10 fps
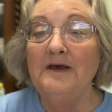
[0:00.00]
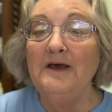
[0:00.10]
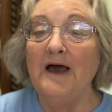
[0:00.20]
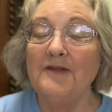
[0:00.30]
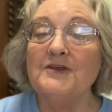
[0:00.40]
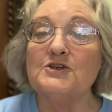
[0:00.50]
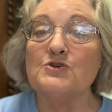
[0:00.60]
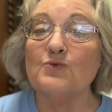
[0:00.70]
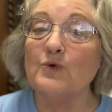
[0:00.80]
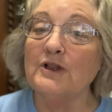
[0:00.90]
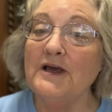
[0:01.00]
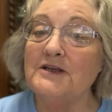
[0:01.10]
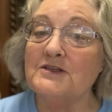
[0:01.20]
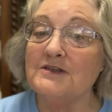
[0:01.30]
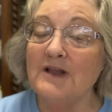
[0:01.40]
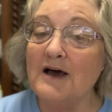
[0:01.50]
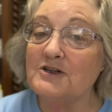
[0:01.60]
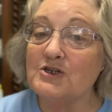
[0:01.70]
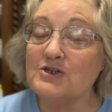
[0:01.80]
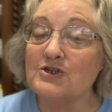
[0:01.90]
And this relates not
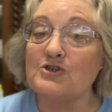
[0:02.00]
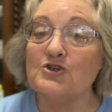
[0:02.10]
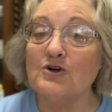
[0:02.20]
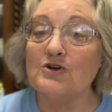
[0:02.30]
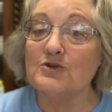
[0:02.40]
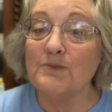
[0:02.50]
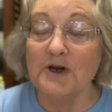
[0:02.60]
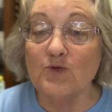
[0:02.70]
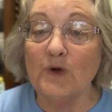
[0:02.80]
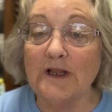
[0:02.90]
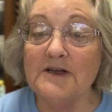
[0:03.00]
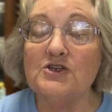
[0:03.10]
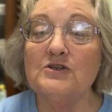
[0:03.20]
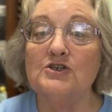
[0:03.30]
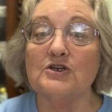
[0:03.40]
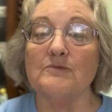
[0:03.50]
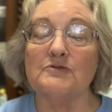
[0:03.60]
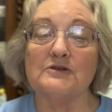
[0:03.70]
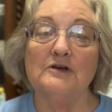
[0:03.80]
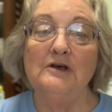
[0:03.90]
just to church, but
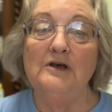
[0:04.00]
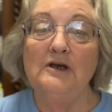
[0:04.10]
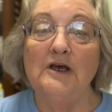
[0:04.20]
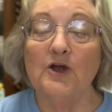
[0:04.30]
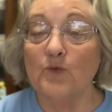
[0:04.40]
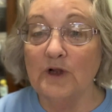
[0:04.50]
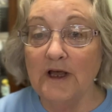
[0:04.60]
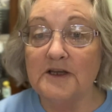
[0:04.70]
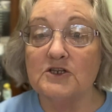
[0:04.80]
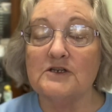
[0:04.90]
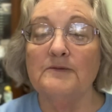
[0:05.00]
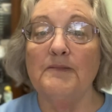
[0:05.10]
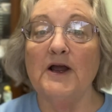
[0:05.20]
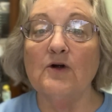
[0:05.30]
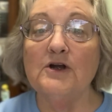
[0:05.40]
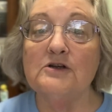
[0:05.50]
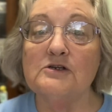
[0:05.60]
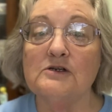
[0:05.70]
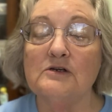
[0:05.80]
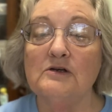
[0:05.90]
relationships. It relates to
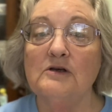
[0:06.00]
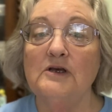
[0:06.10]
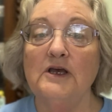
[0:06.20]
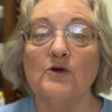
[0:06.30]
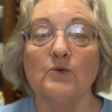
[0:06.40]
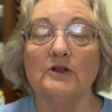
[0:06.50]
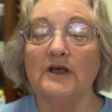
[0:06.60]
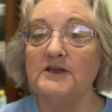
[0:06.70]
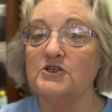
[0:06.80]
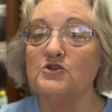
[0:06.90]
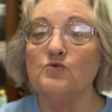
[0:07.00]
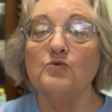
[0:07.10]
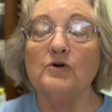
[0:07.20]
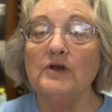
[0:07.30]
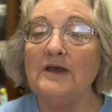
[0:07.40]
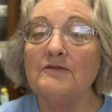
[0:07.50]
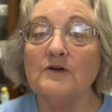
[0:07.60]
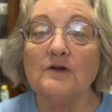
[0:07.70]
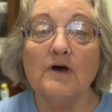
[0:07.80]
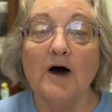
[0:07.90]
marriage. It relates to
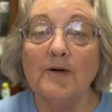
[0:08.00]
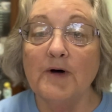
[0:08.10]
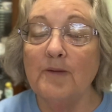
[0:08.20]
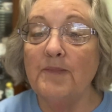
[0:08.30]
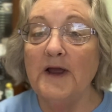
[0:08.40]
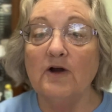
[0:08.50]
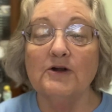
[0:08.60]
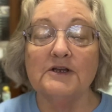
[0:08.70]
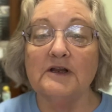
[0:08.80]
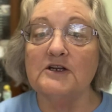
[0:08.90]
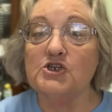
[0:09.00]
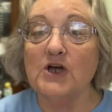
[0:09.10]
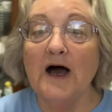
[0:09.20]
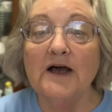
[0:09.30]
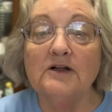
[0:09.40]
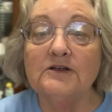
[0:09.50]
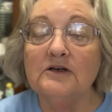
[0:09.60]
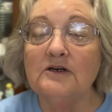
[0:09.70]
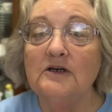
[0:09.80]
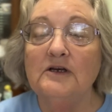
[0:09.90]
even a parent and a child
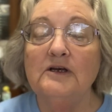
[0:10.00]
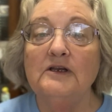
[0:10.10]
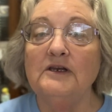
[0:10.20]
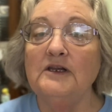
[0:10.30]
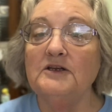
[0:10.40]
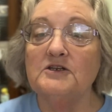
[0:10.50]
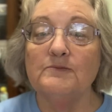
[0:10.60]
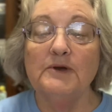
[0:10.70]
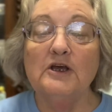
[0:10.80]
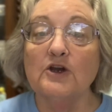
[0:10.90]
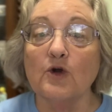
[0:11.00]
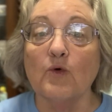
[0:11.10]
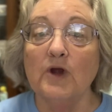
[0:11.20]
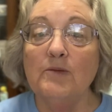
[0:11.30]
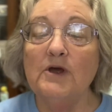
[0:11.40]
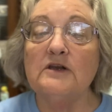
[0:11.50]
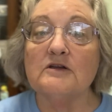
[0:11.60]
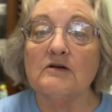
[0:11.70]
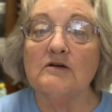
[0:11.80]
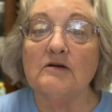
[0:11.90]
need to be in agreement.
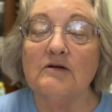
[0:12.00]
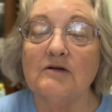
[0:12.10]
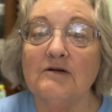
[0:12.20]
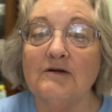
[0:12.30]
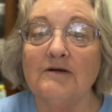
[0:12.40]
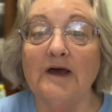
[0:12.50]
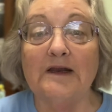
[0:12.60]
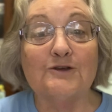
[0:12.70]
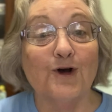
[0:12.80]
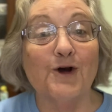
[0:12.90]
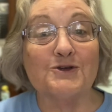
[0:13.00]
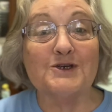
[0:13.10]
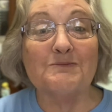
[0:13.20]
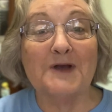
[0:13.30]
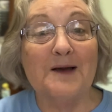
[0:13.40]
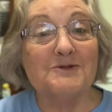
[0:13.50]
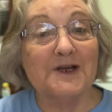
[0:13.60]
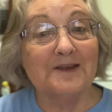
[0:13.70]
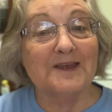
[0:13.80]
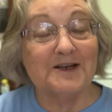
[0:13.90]
And it's hard sometimes to
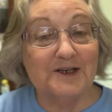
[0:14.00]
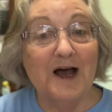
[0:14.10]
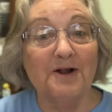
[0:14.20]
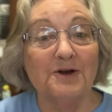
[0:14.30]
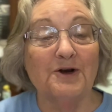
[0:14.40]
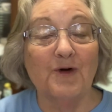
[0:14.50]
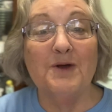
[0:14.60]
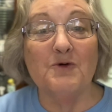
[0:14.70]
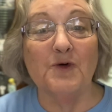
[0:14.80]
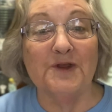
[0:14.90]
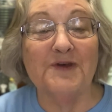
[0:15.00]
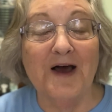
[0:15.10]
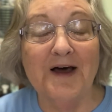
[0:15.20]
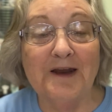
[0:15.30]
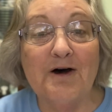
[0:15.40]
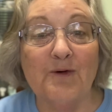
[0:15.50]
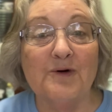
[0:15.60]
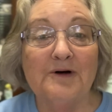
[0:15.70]
get that child in agreement with you, I know.